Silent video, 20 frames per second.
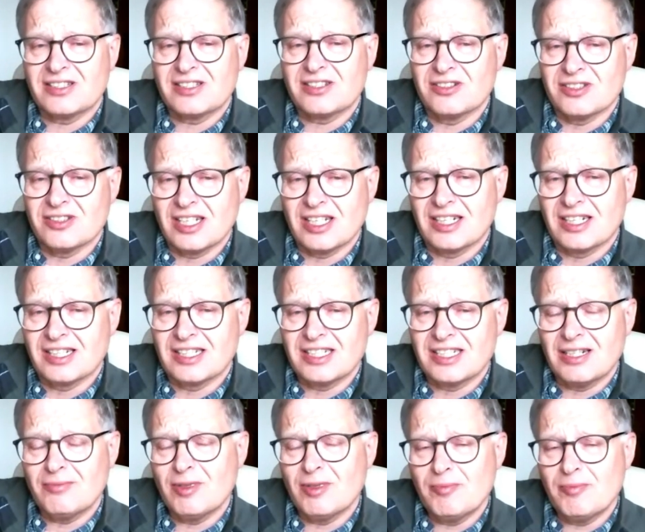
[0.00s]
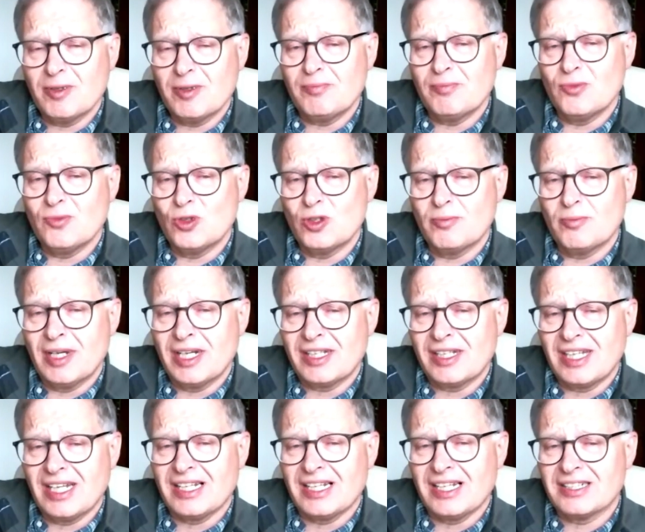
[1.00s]
Susanna. Tell me a bit more
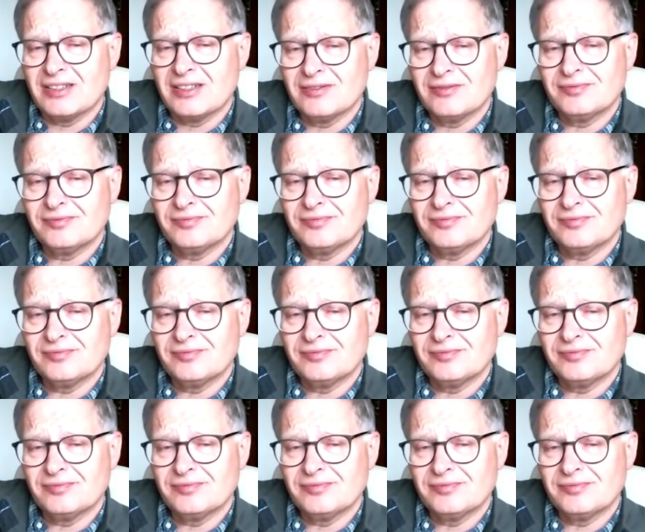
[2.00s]
about that.